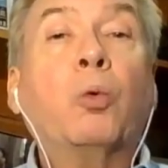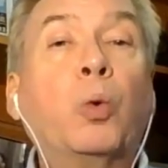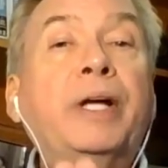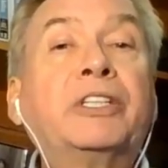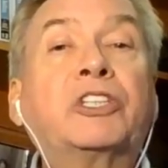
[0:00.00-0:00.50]

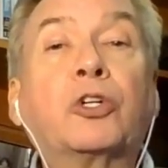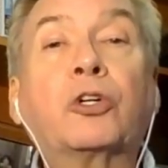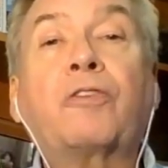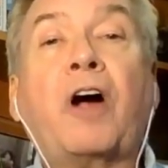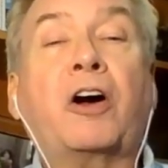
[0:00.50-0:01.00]
We
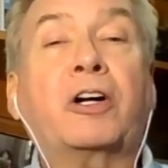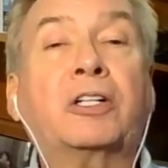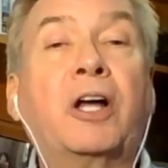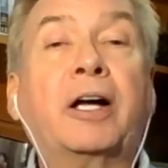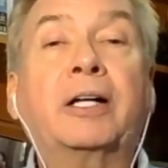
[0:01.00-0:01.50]
serve our
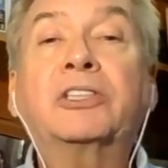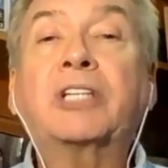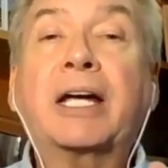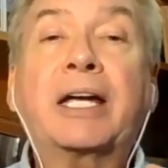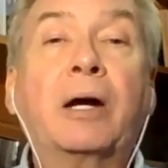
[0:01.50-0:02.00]
clients.
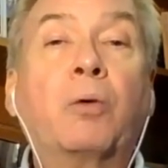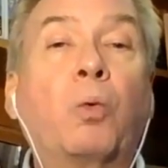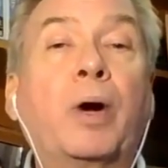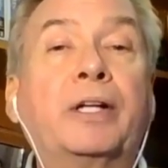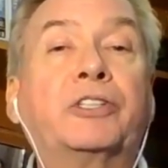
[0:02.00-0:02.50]
I can't
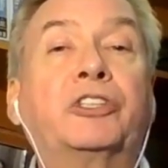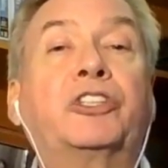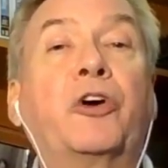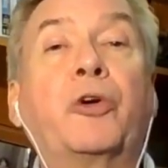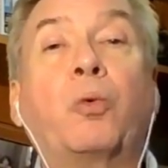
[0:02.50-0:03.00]
wait to
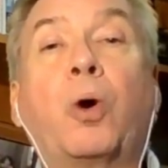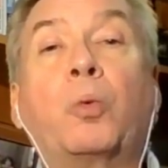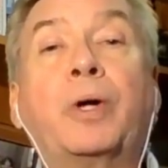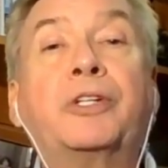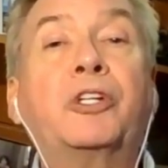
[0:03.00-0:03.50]
show you what
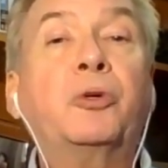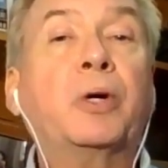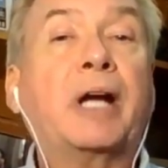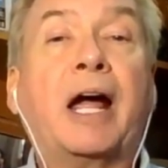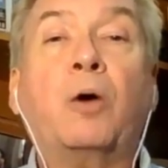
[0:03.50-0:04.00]
we do
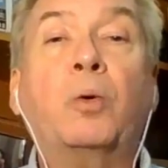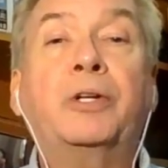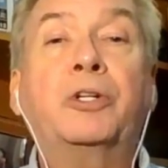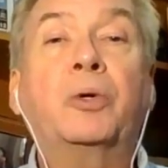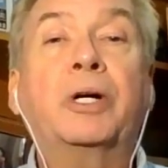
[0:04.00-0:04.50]
and how we
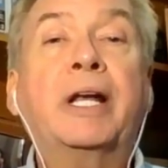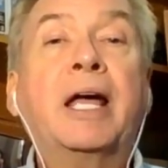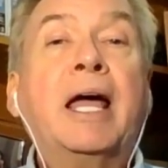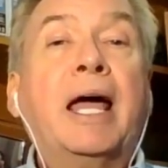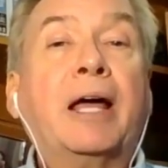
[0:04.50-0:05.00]
do it
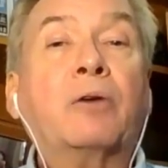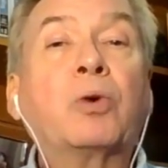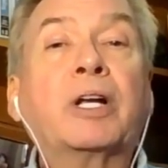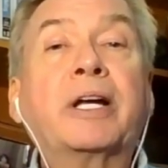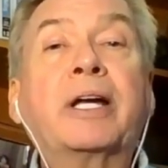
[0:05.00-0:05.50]
and
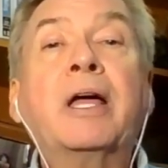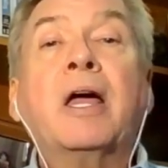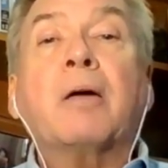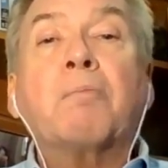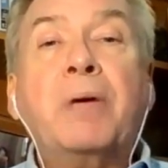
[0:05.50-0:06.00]
really
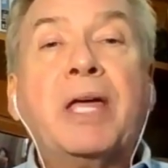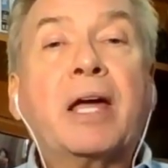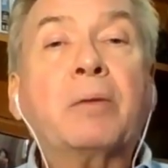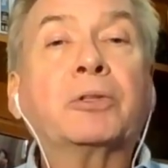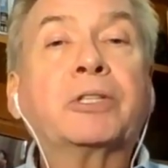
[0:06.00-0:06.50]
be
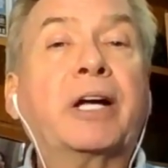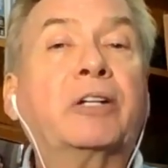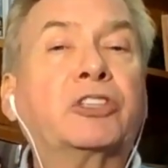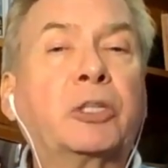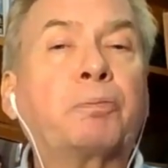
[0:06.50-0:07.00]
able to
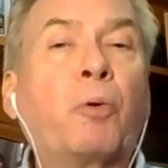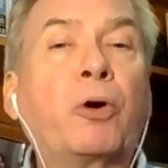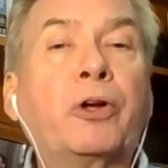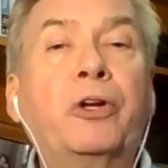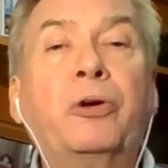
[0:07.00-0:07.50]
help
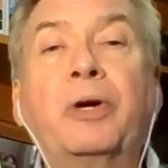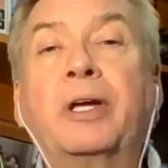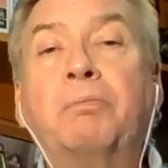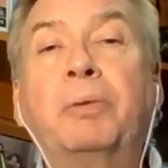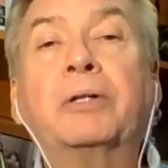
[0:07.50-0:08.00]
support you
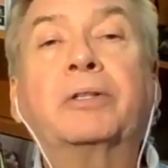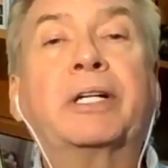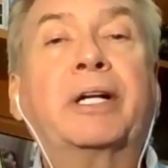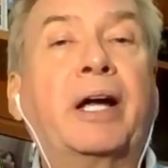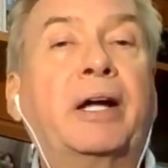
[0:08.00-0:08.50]
in
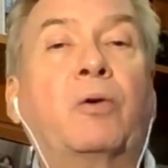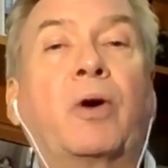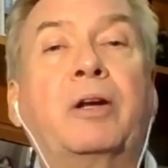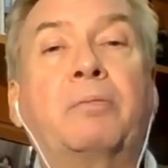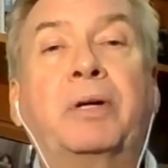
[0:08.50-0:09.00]
building a
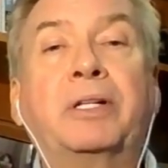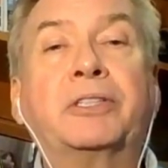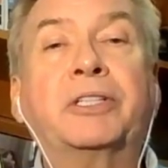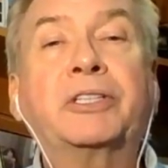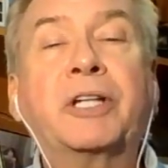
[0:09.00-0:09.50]
great
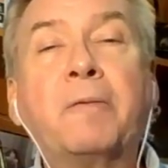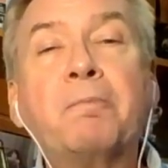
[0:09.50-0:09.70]
business.